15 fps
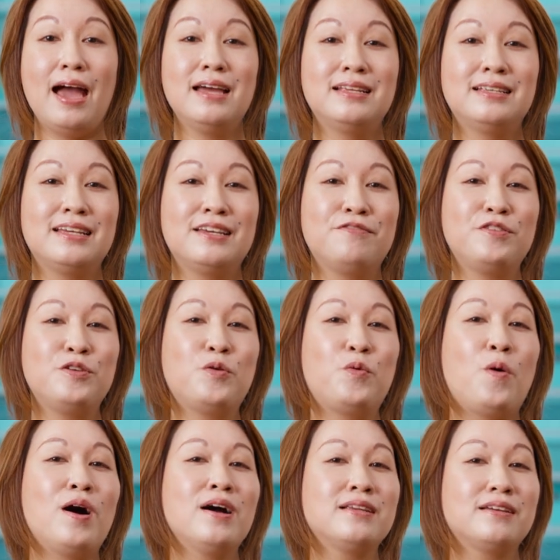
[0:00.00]
And if you
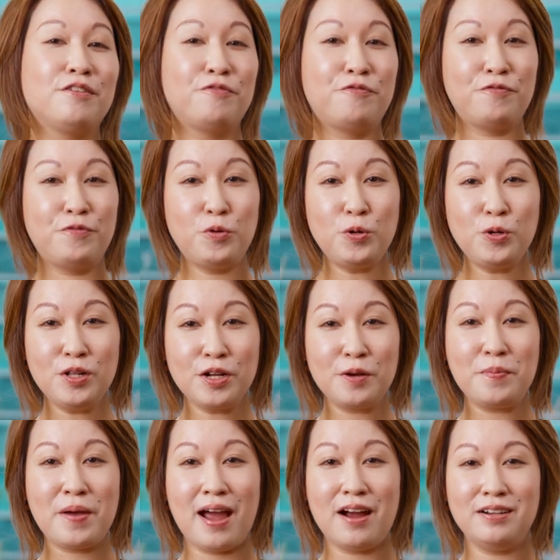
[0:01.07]
want a full
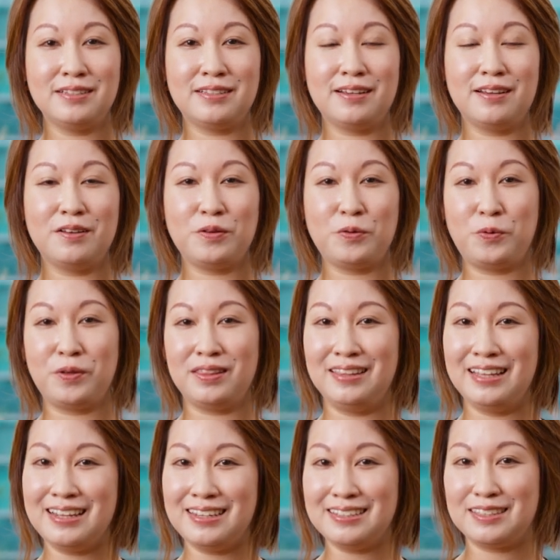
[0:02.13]
comparison with
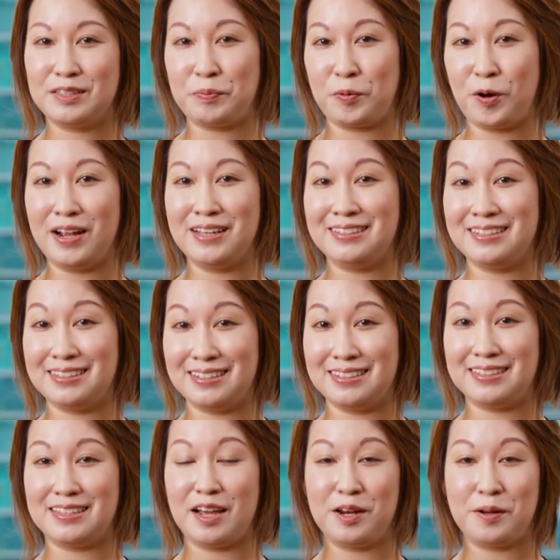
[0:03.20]
links, prices,
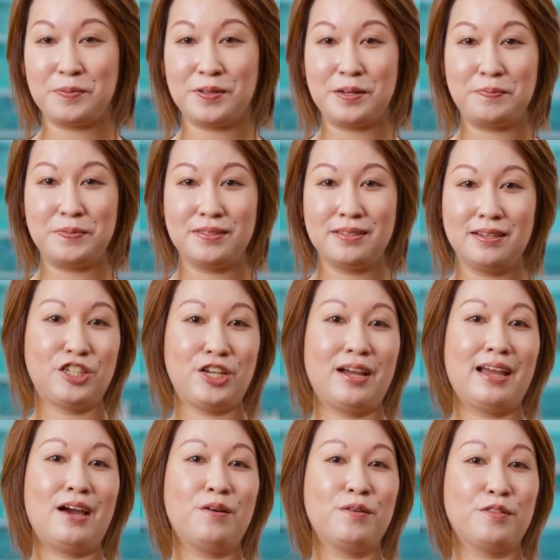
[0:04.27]
and sign-up tips,
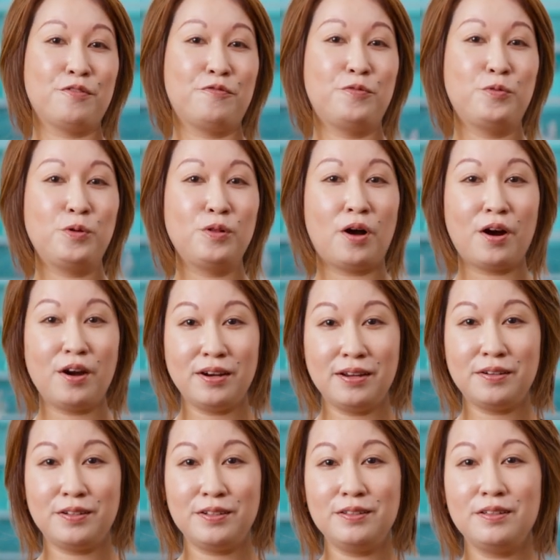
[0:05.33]
check out the full
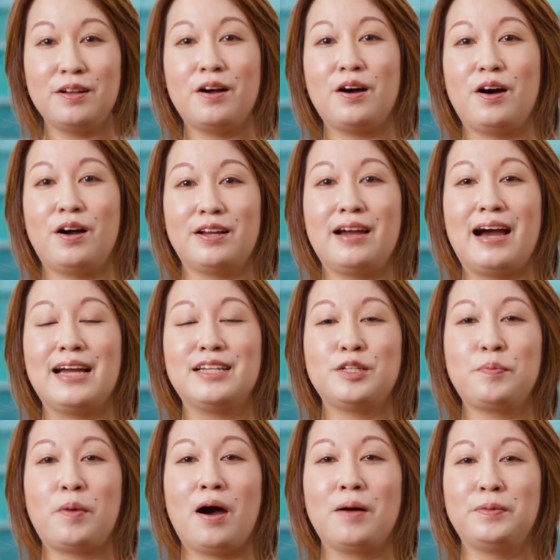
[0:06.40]
article on
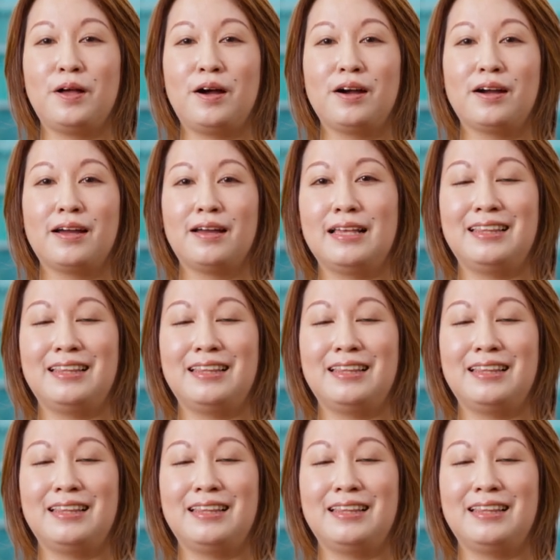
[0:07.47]
Gaijin Podblog.